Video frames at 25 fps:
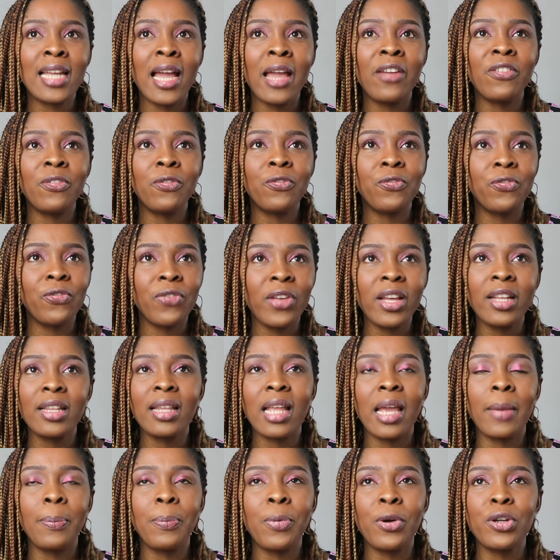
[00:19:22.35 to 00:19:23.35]
I felt
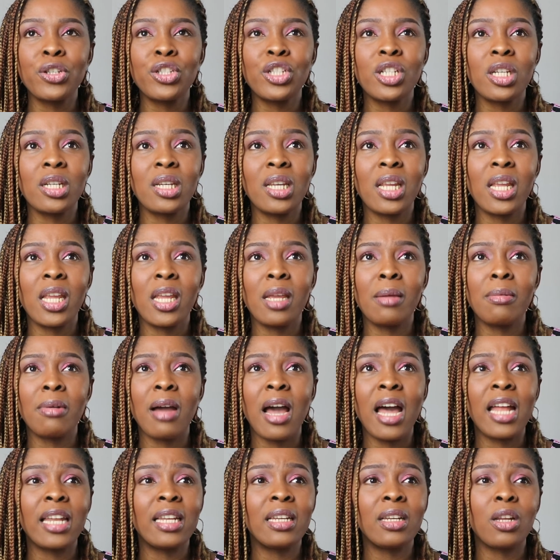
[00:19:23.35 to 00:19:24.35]
like punching him,
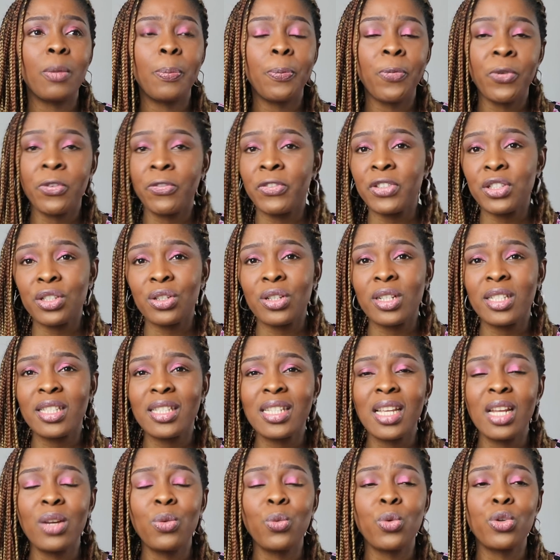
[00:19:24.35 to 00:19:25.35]
and Professor
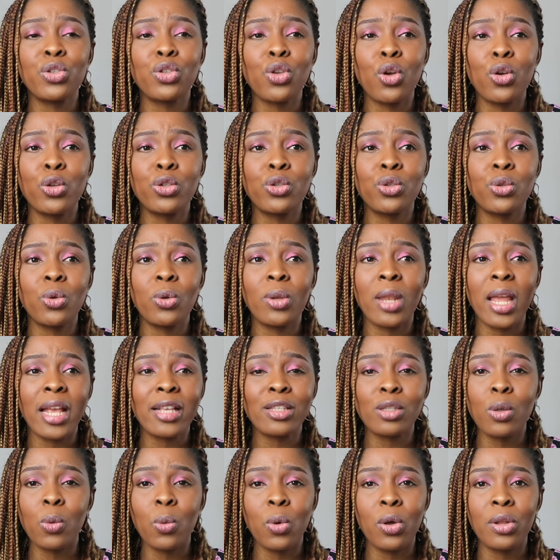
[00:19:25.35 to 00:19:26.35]
Lucien was also
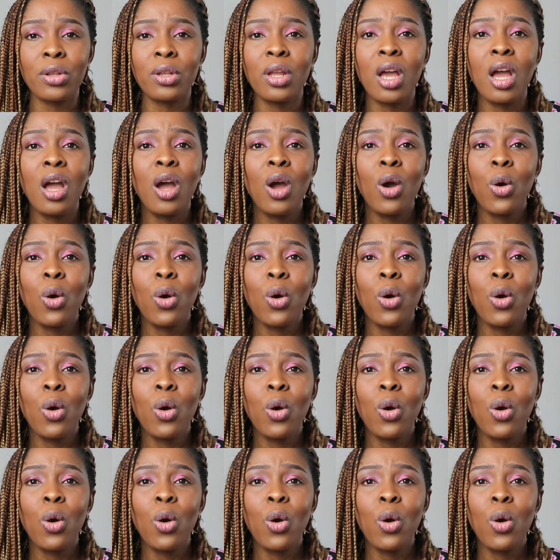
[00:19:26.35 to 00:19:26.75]
like someone